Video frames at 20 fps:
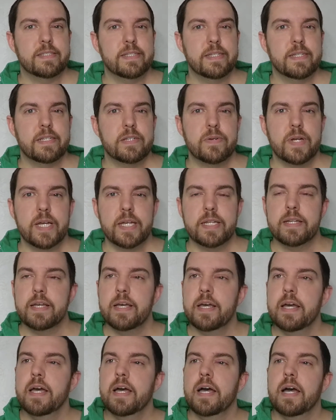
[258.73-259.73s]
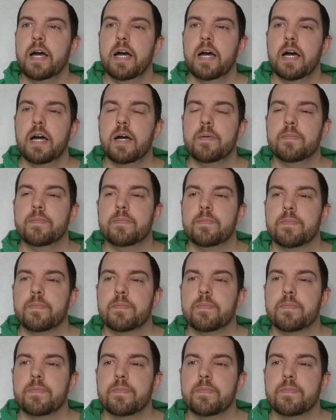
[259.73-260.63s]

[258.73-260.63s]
City, right? And